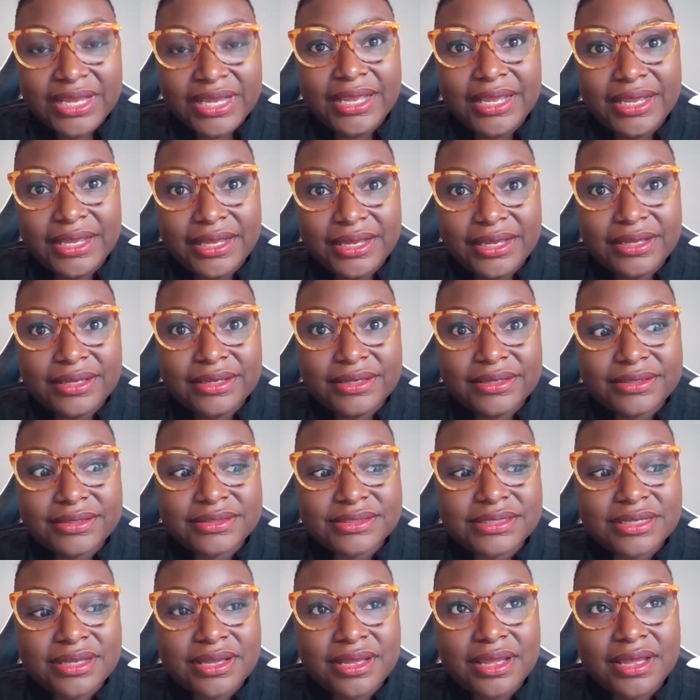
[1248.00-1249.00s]

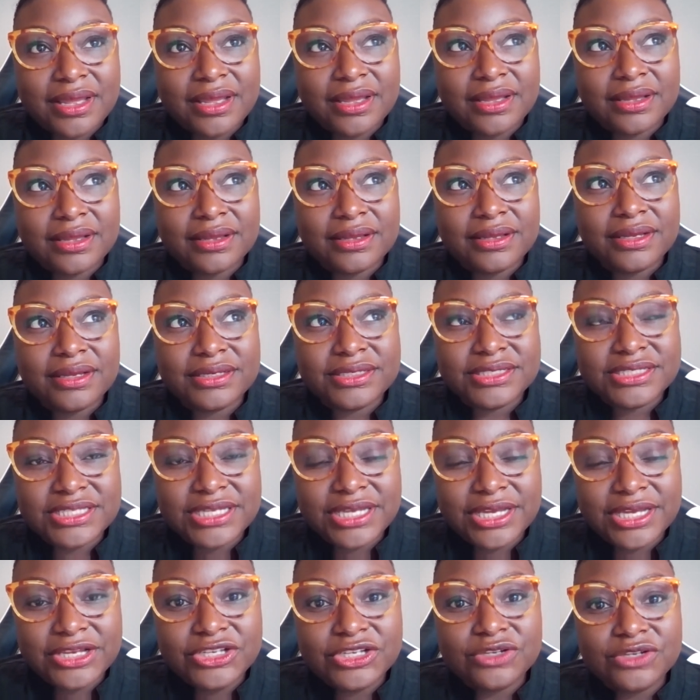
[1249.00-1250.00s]
is
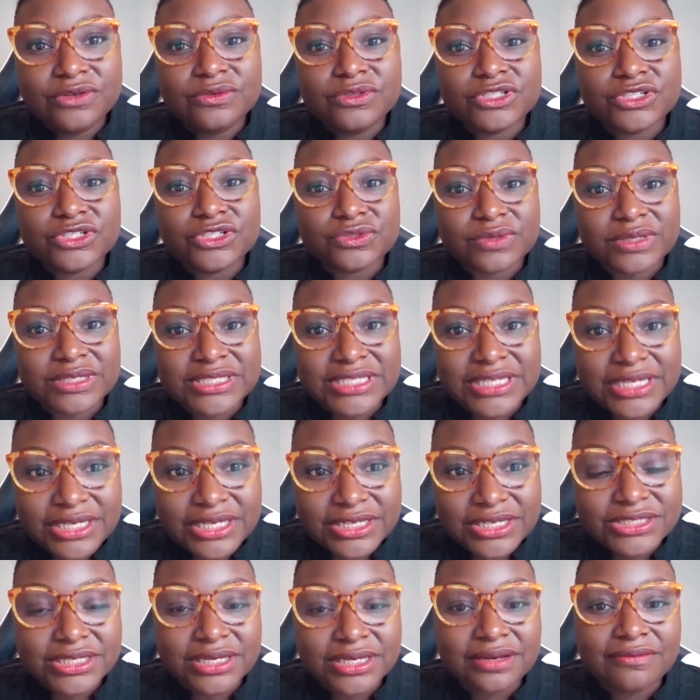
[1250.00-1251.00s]
continued
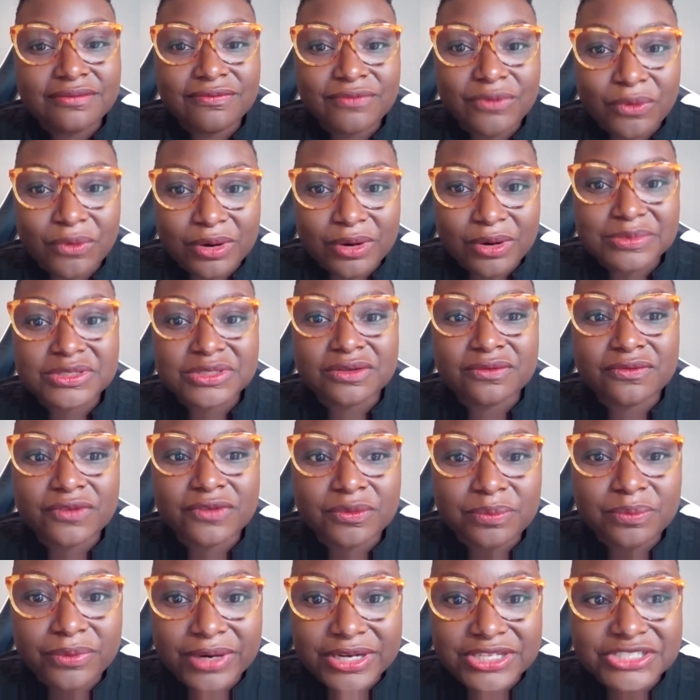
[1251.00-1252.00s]
strategic forms of
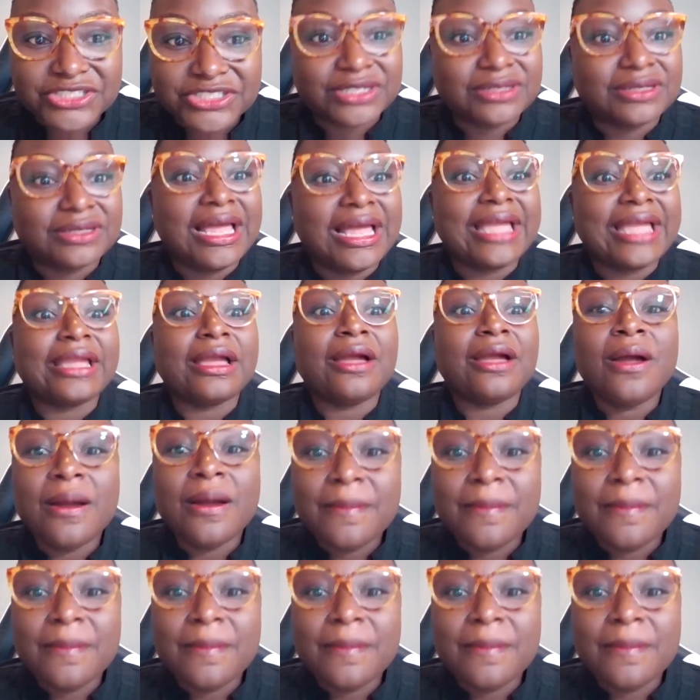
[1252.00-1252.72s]
oppression, like